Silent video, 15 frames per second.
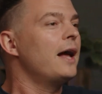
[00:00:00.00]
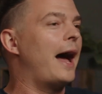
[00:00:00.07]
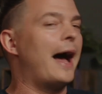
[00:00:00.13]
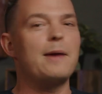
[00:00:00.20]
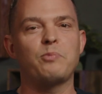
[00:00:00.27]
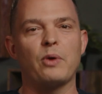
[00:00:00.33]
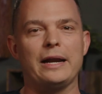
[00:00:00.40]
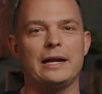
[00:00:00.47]

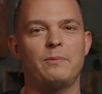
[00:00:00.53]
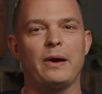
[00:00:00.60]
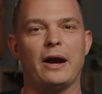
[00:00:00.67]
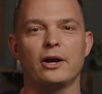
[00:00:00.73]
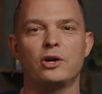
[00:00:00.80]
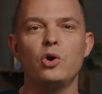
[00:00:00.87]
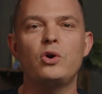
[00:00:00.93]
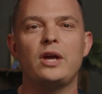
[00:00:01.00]
I'm Brandon
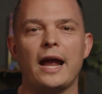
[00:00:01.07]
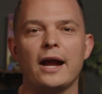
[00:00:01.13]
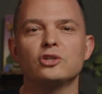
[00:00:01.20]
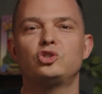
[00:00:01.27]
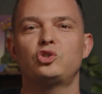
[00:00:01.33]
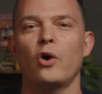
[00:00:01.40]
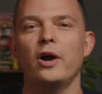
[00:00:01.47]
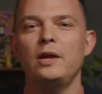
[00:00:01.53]
Barrick. Who cares?
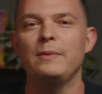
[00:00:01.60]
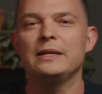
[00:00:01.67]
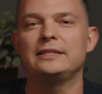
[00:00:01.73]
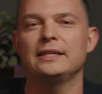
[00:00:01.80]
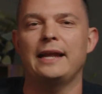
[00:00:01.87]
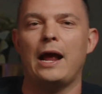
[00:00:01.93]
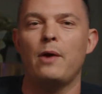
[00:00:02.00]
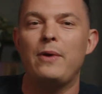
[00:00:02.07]
Joining me
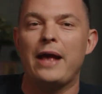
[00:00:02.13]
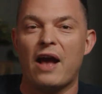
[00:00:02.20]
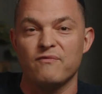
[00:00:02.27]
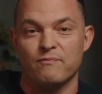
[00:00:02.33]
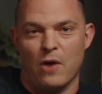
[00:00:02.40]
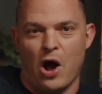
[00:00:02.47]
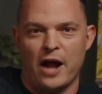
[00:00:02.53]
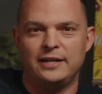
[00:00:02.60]
today, we have
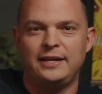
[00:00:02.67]
Maude